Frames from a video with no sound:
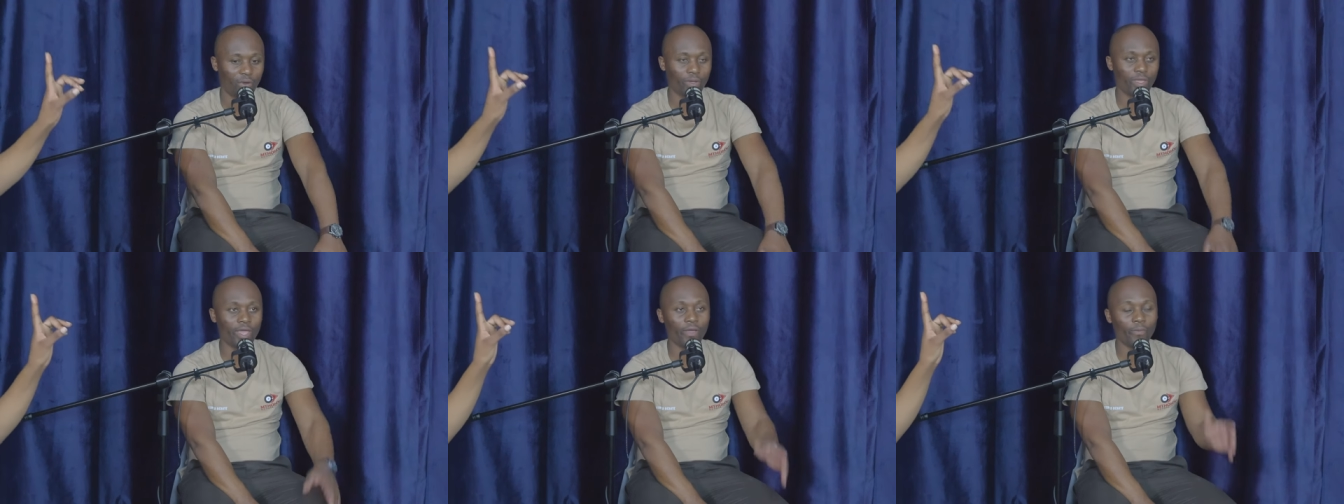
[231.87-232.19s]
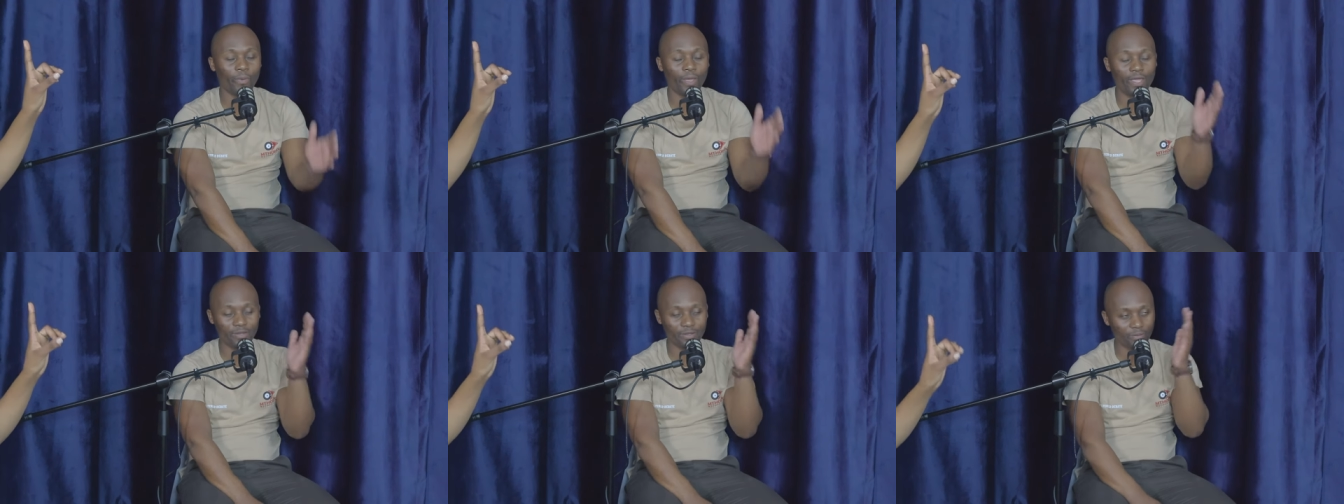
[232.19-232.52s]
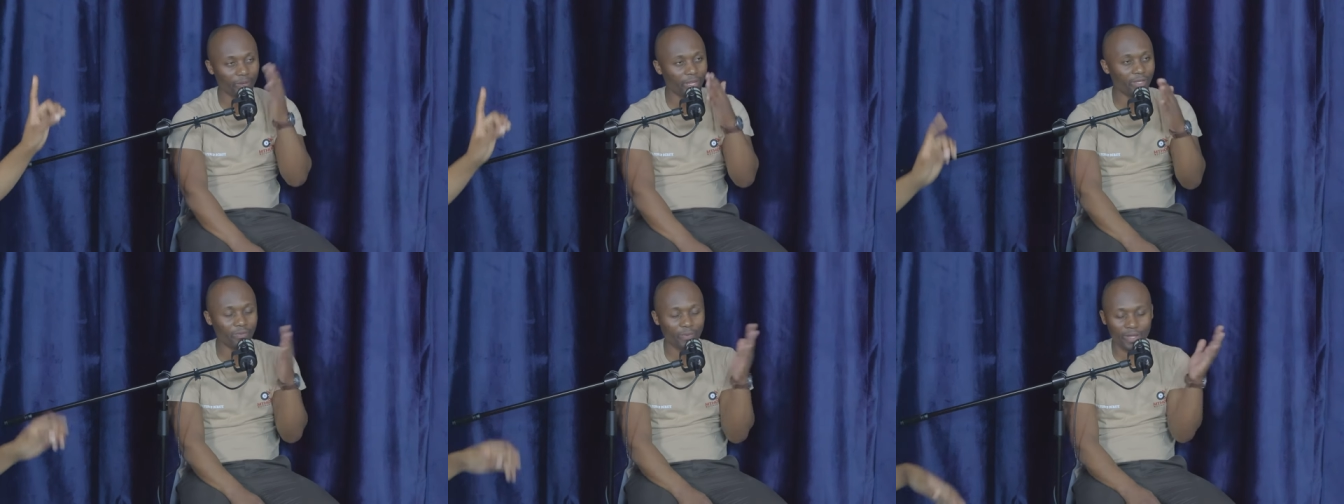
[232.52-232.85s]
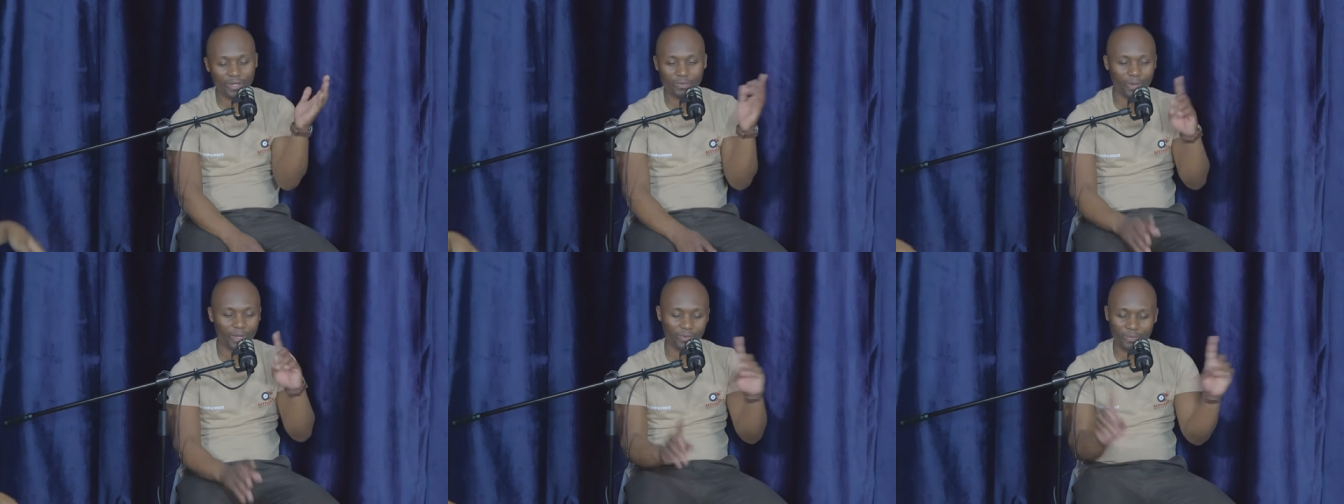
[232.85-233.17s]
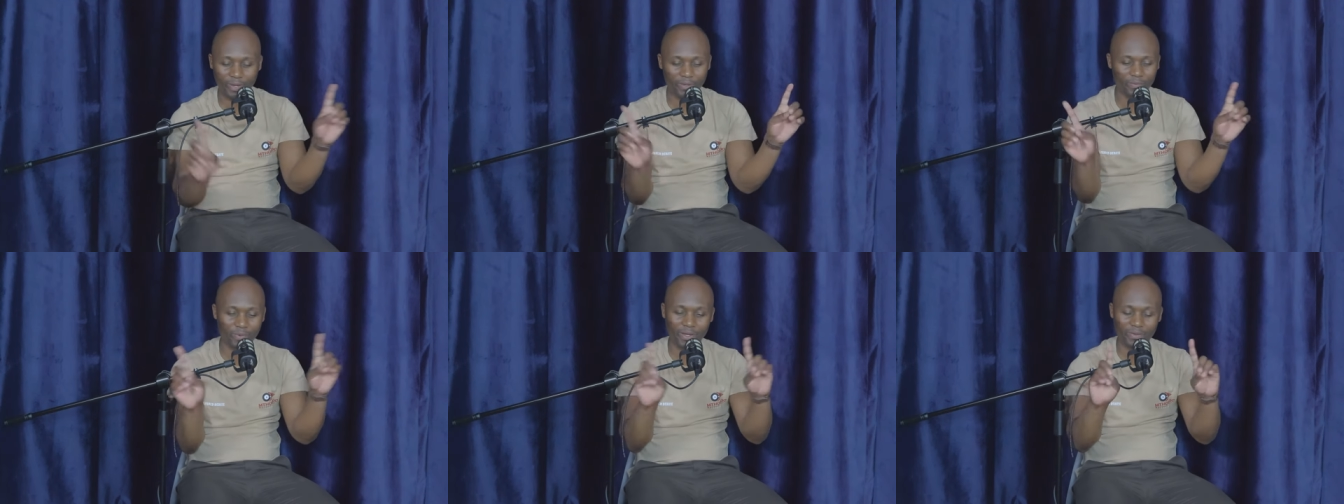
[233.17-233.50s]
Okay, wait, wait, wait, wait,
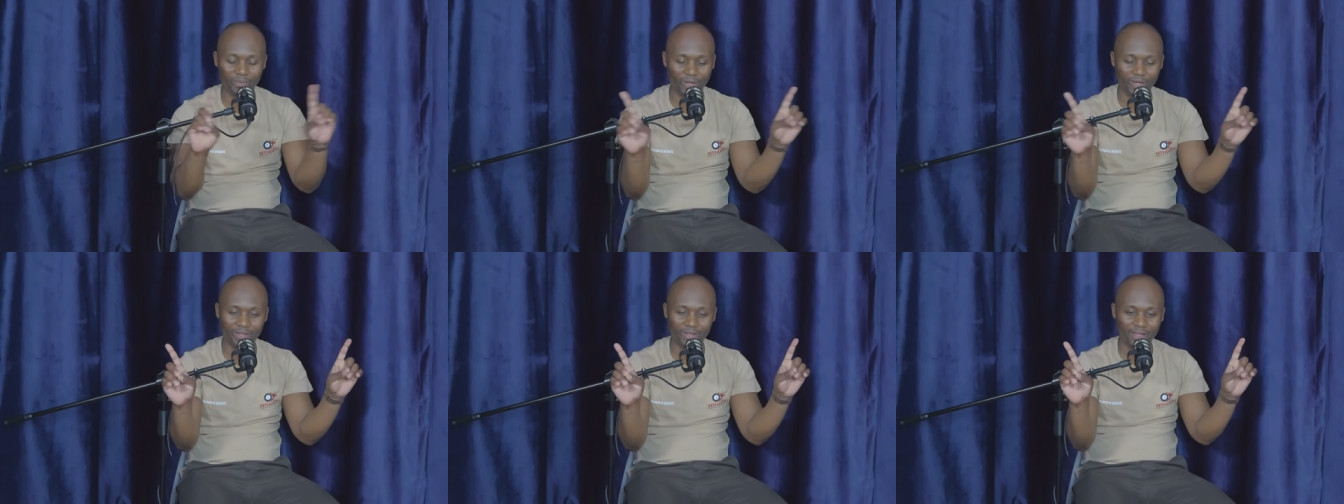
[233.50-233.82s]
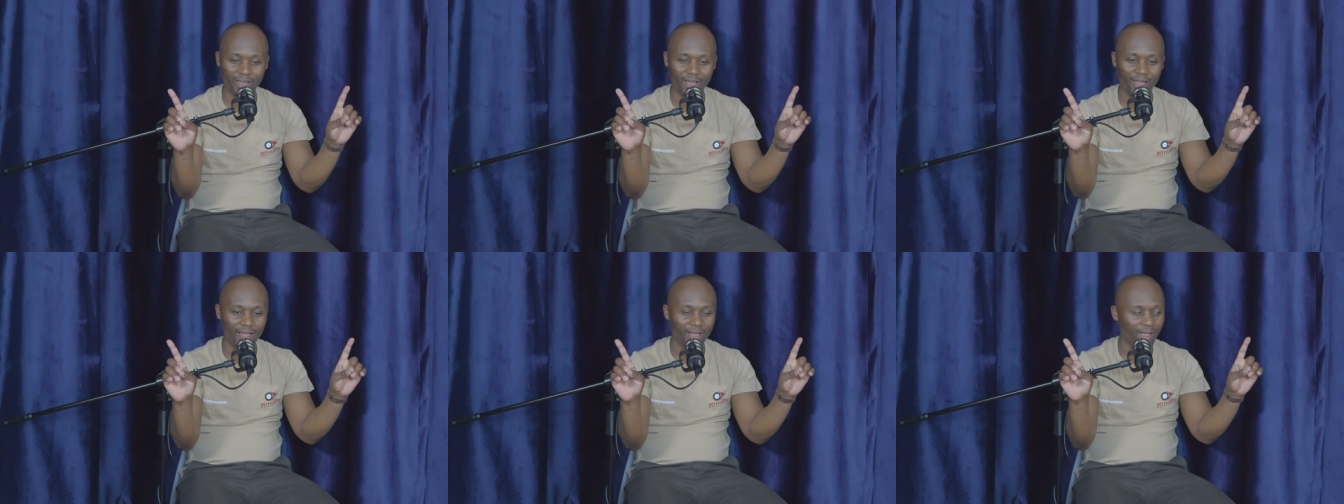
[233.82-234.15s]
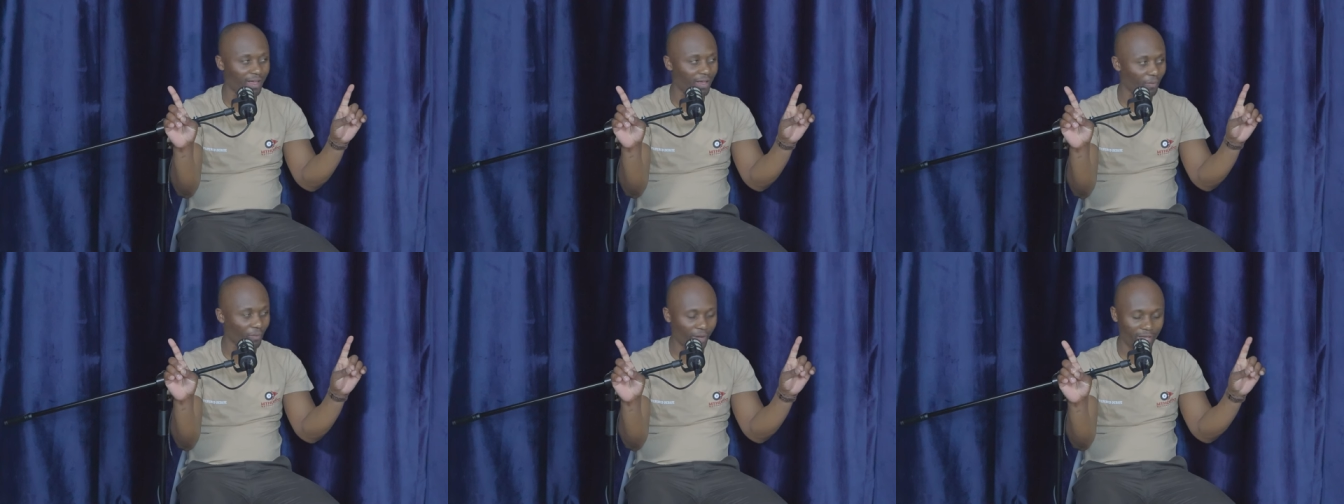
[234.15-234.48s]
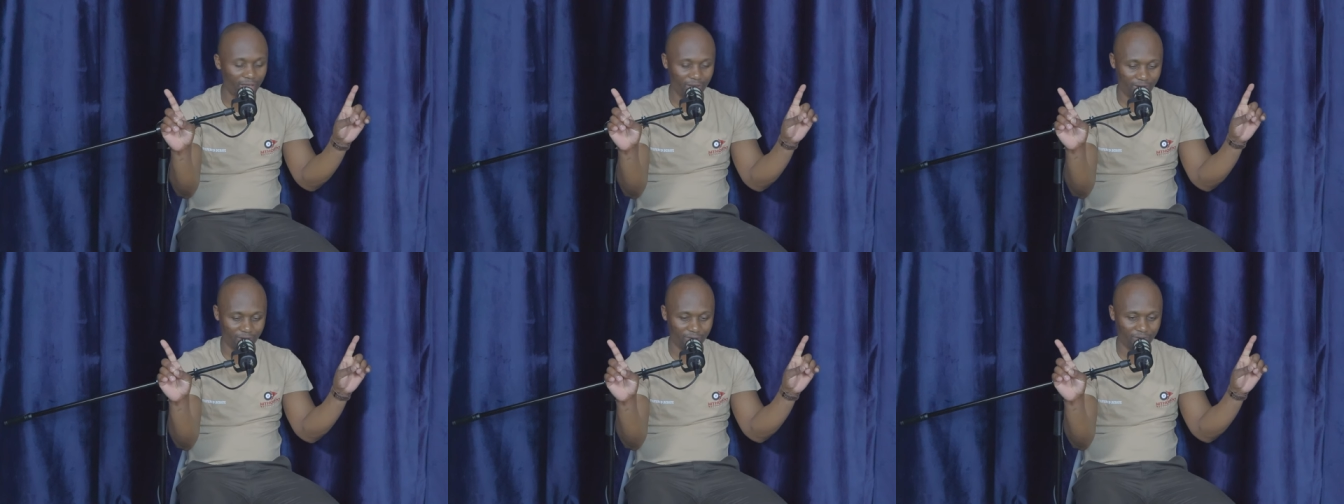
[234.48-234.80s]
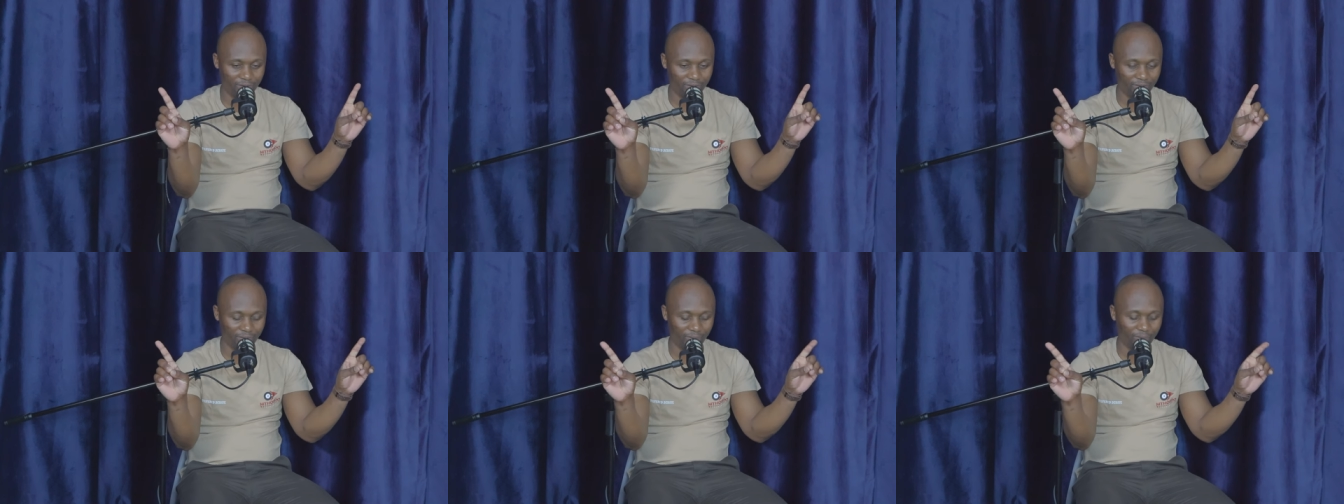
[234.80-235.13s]
wait, wait, wait. Wait,
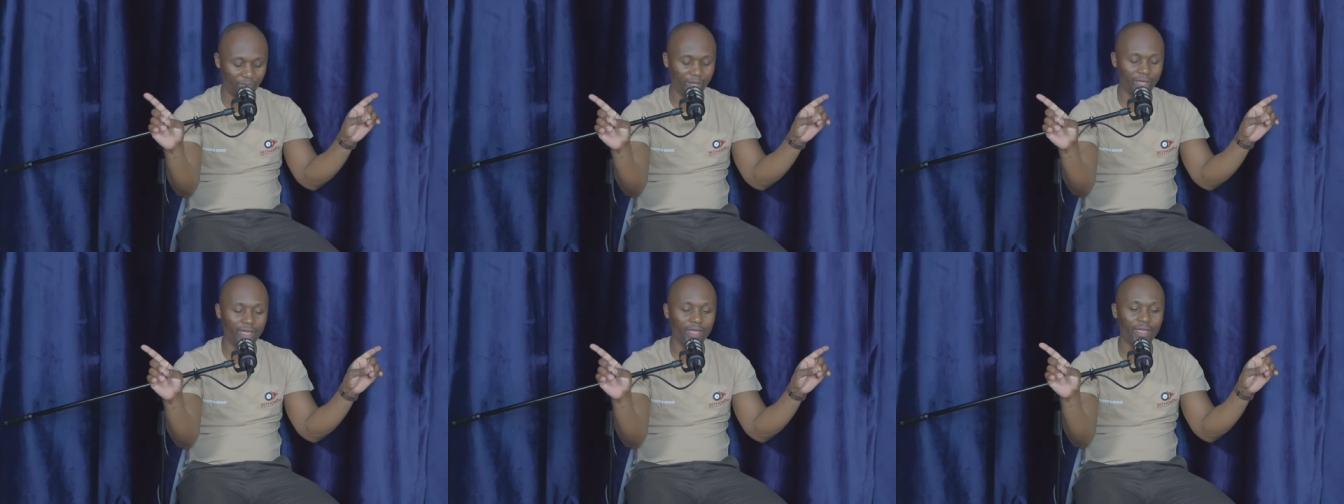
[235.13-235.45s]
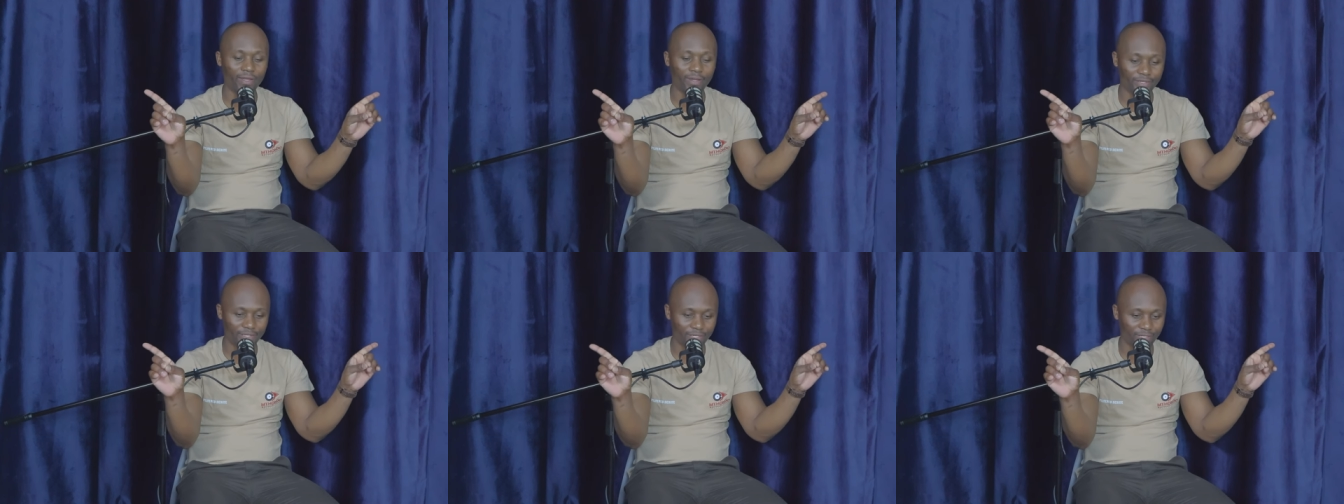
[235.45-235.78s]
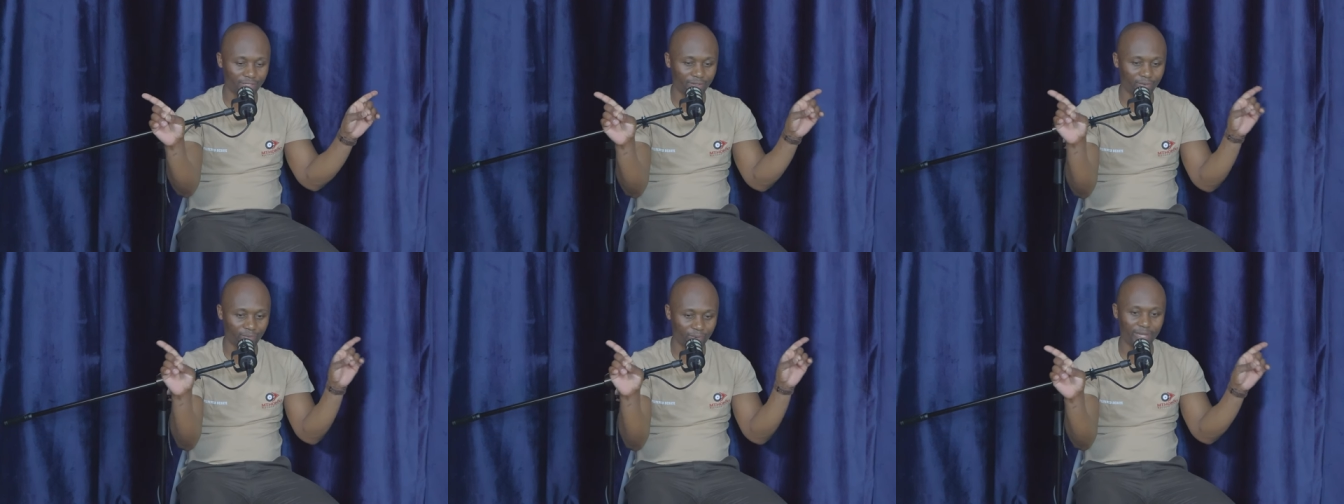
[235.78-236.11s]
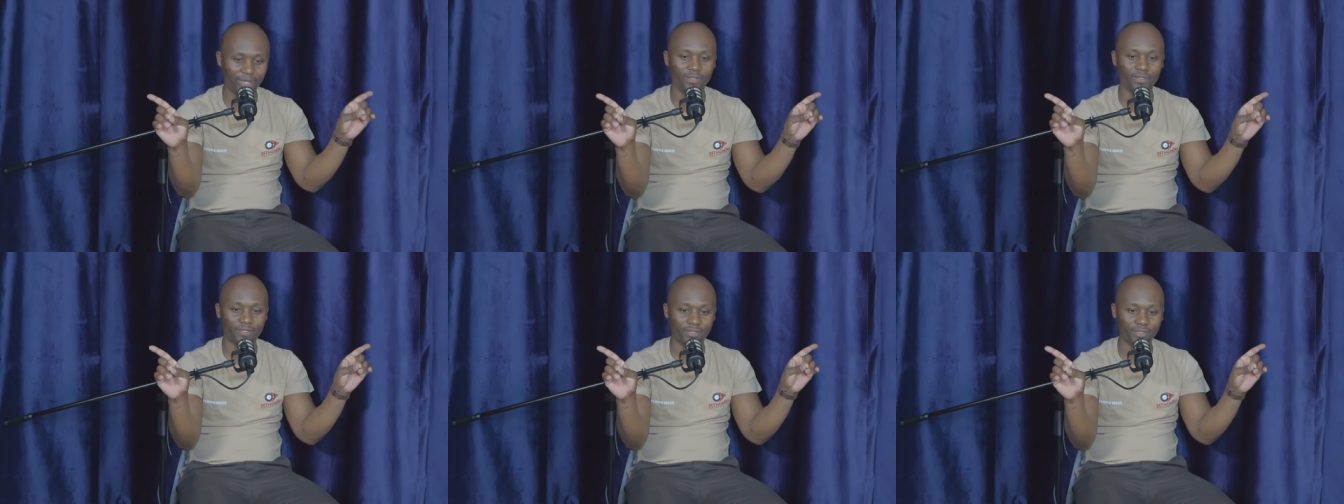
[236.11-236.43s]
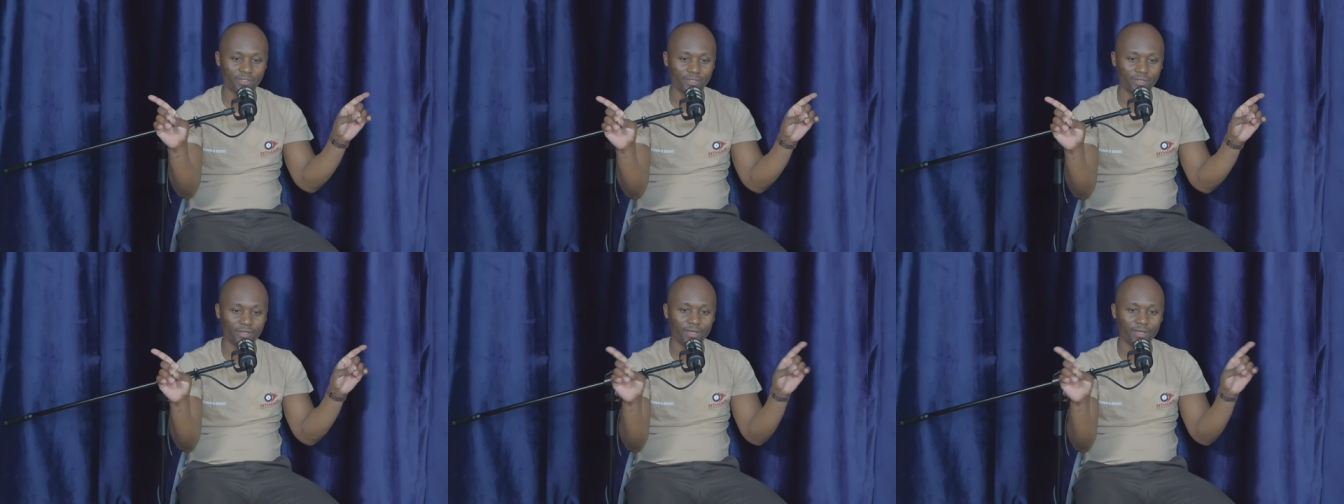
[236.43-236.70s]
wait, wait.